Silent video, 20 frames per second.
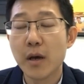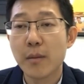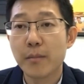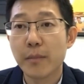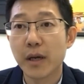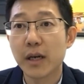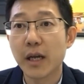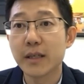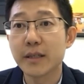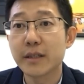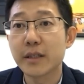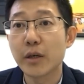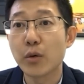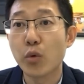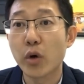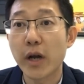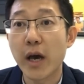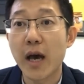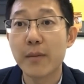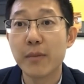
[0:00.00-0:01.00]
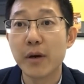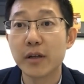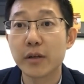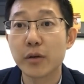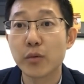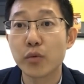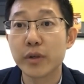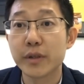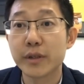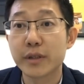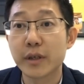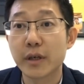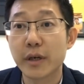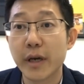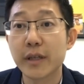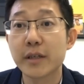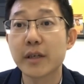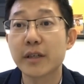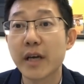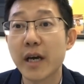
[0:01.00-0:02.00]
But let's see what happened with the
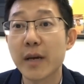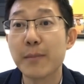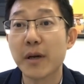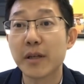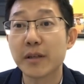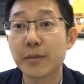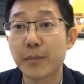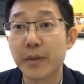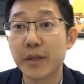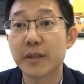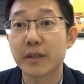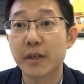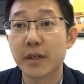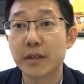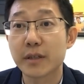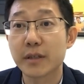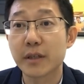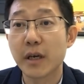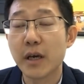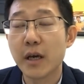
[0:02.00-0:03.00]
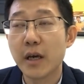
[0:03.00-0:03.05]
entertainment business.